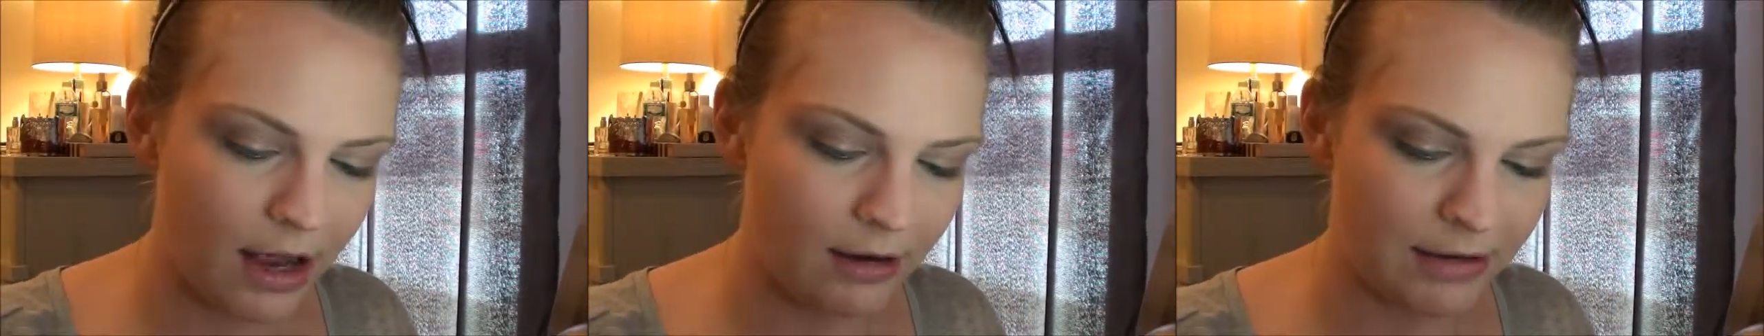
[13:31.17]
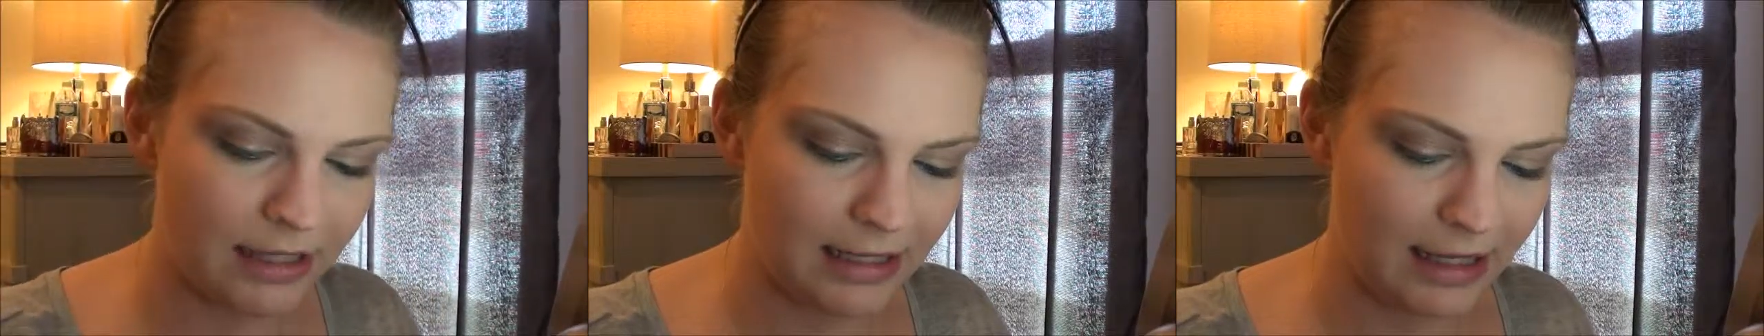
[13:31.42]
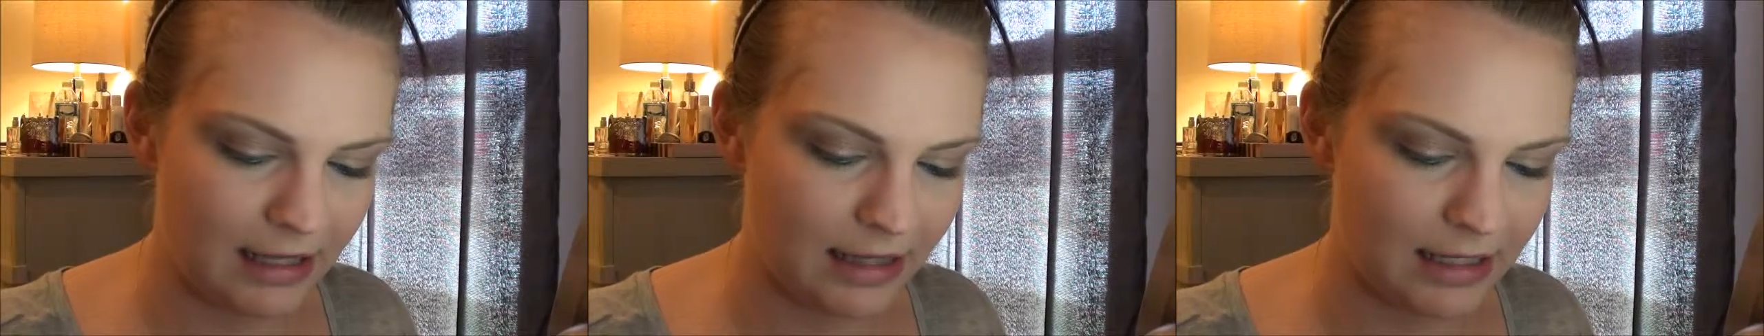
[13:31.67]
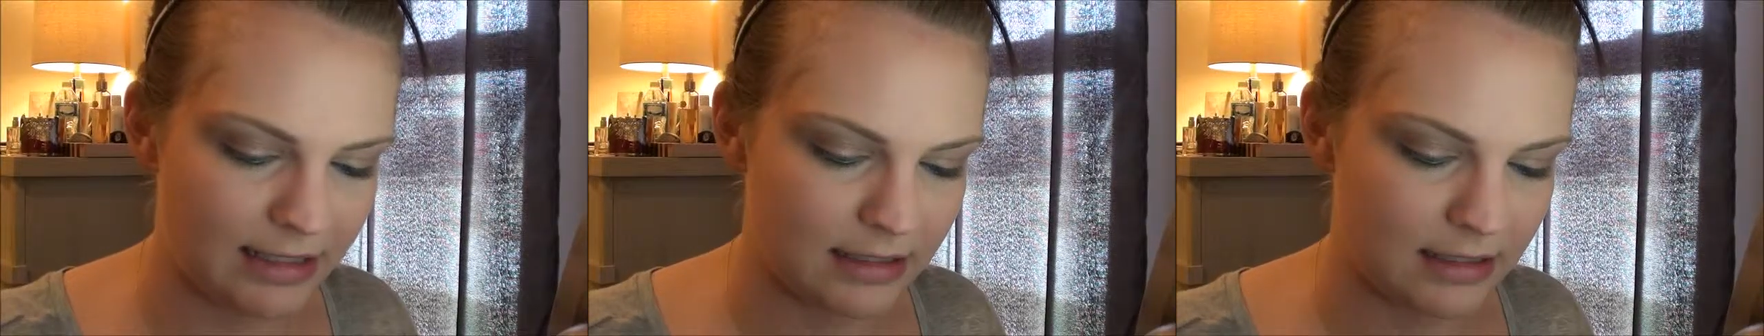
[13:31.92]
I really like
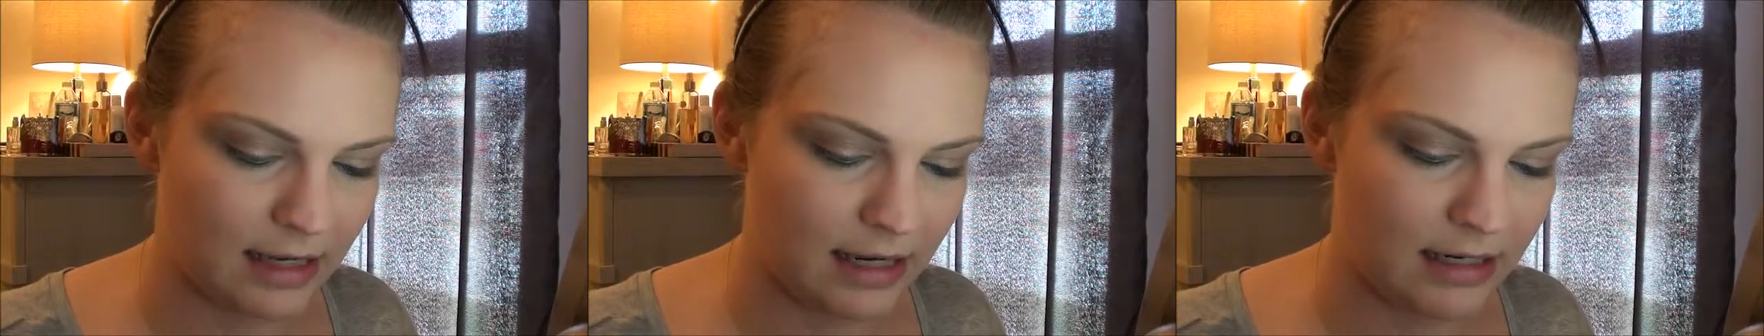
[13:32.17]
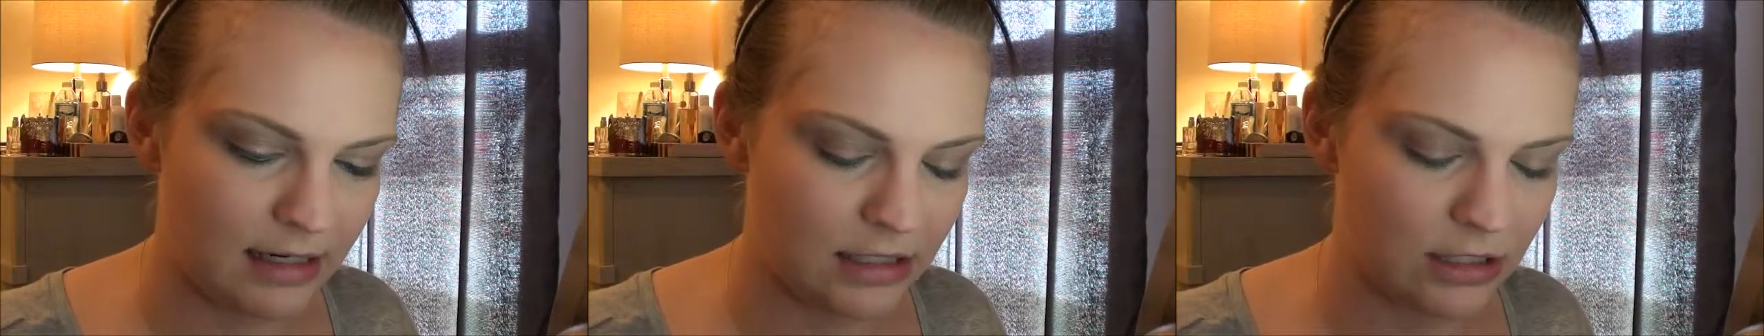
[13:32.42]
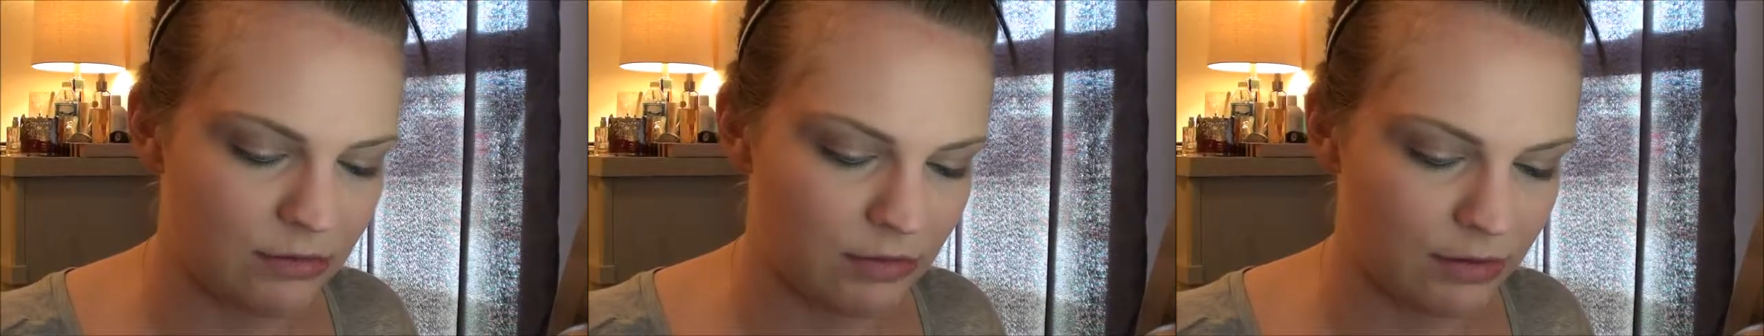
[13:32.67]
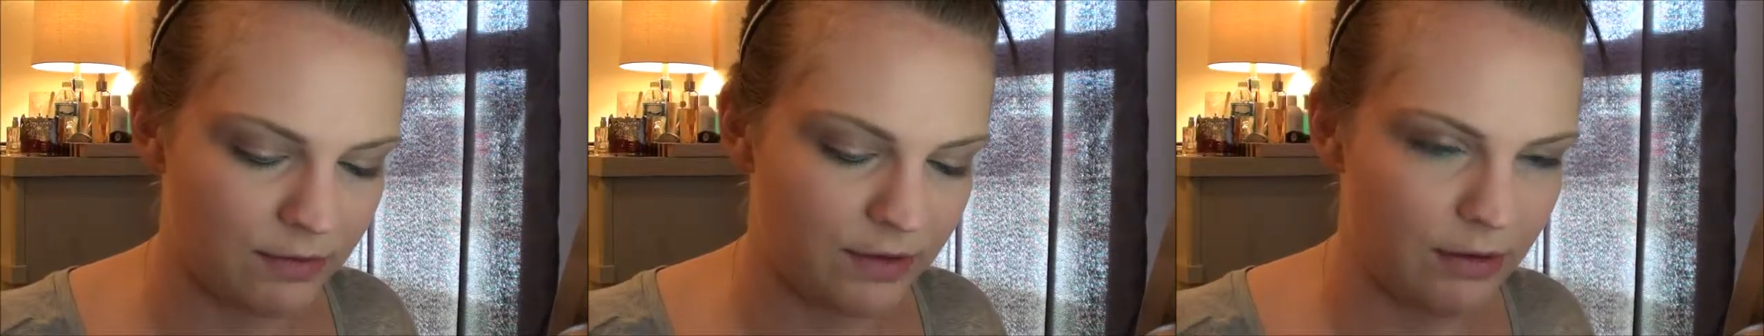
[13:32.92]
this. I need to do
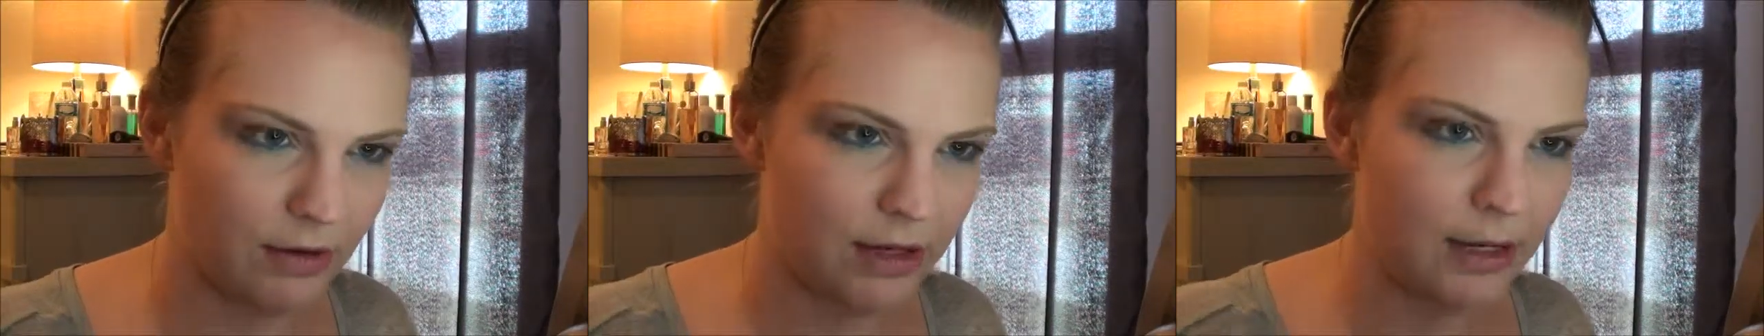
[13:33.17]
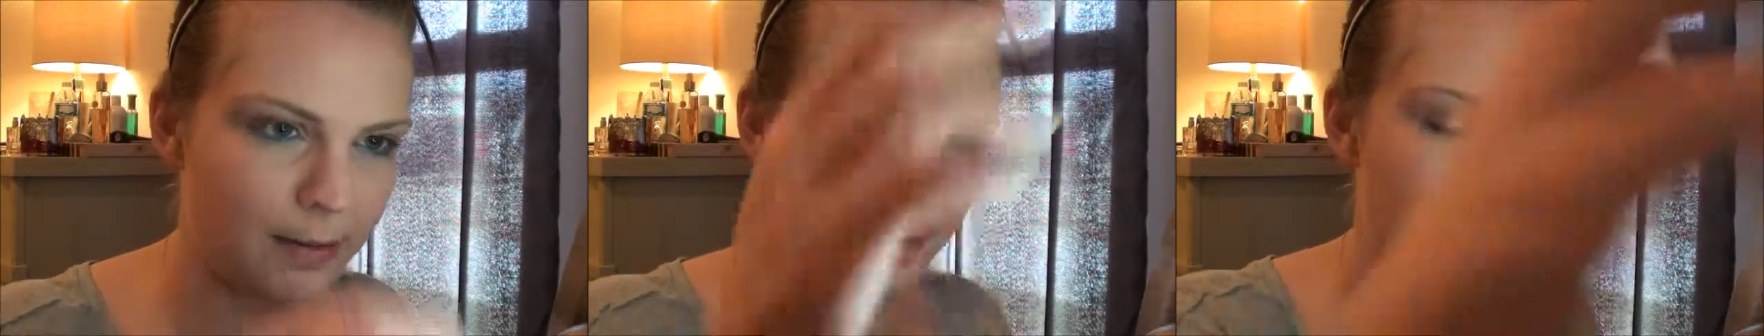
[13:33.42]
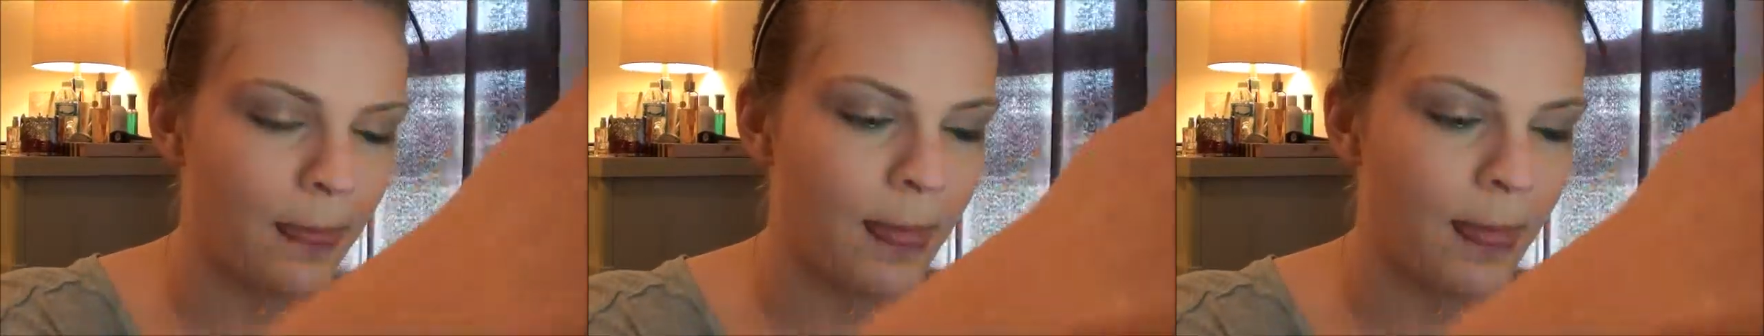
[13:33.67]
a review on it,